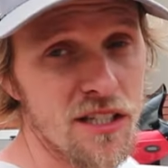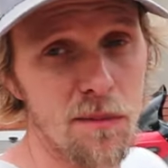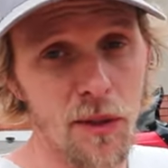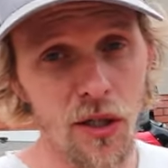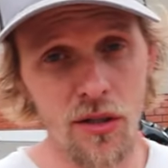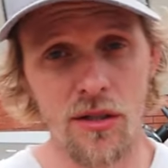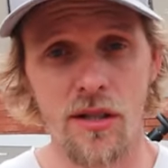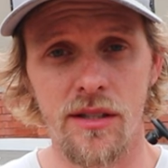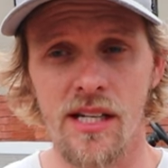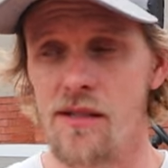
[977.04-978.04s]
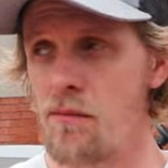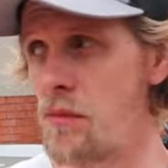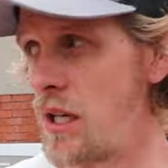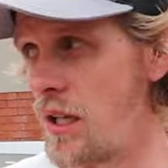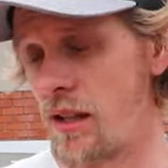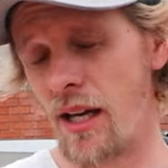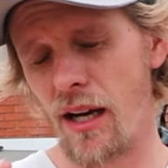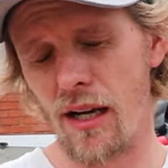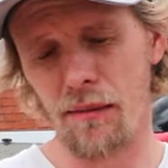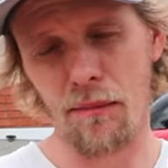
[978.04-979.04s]
this boat doesn't mean that
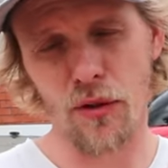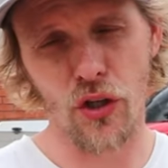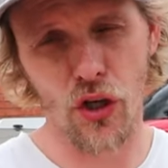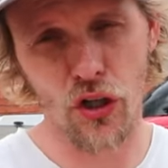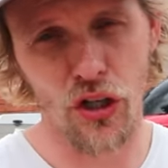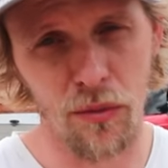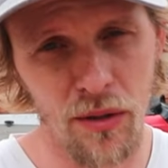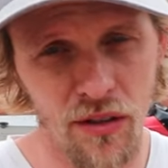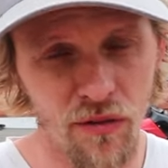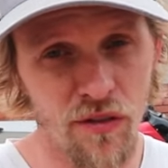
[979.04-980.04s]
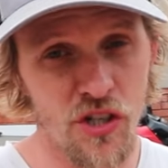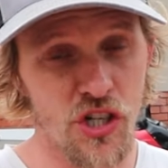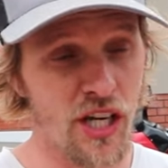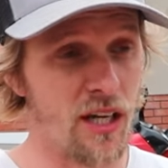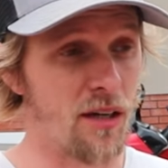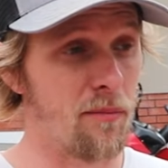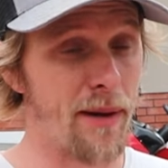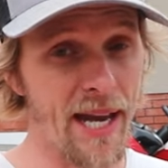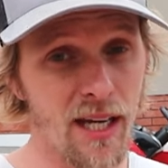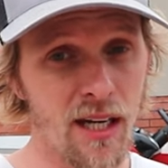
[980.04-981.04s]
I'm not going to be fishing
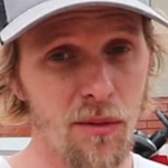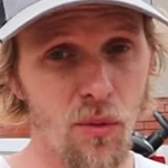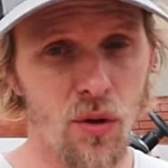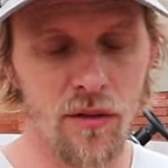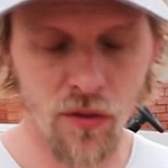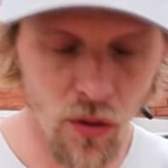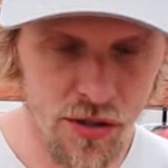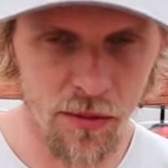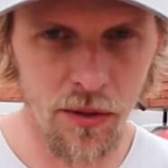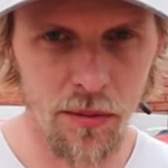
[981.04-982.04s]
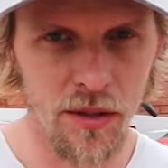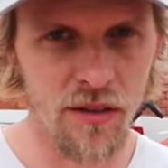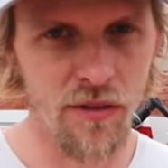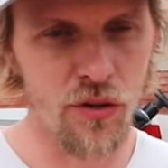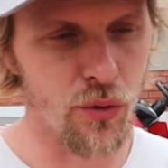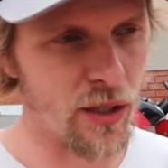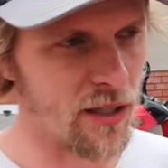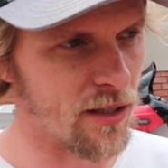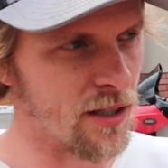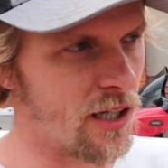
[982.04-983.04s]
bank anymore. Of course I'm going to be
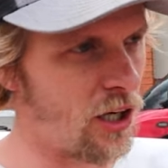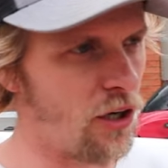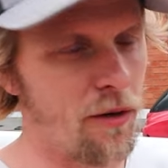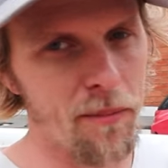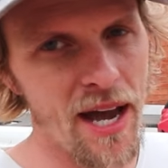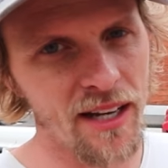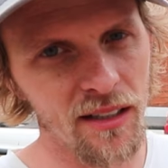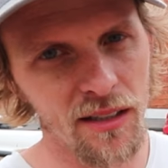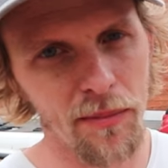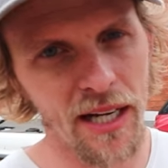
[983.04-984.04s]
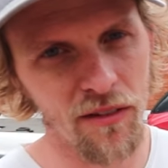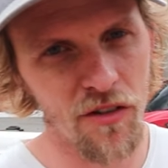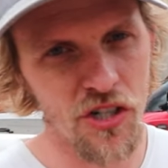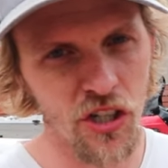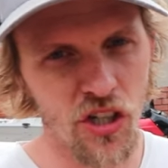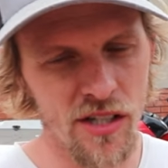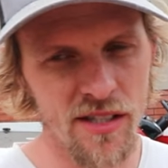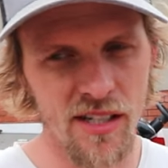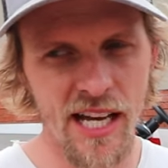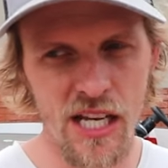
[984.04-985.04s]
doing a lot of bank, bank fishing
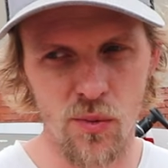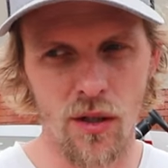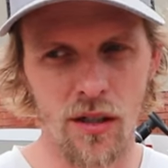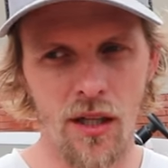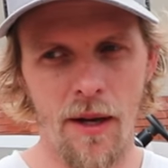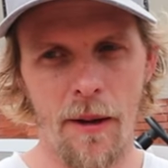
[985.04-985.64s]
content as well,